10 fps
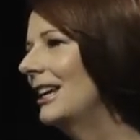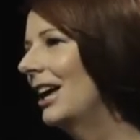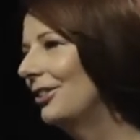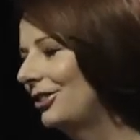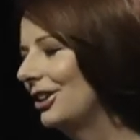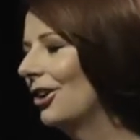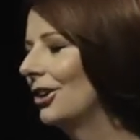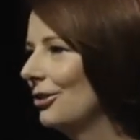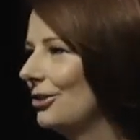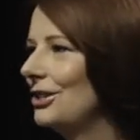other thing I
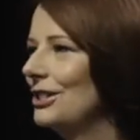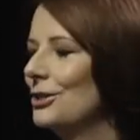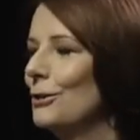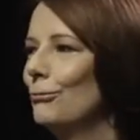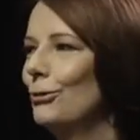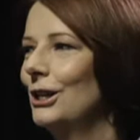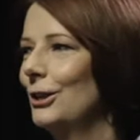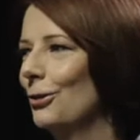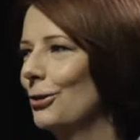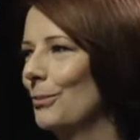learned is you've really
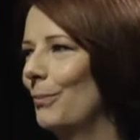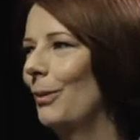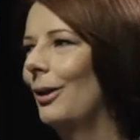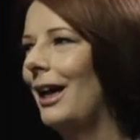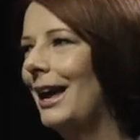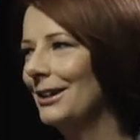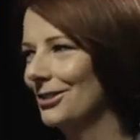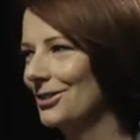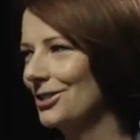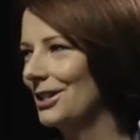got to plan at
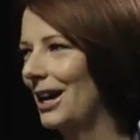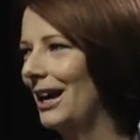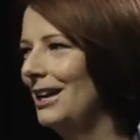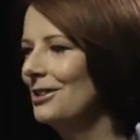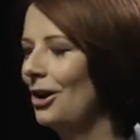the start.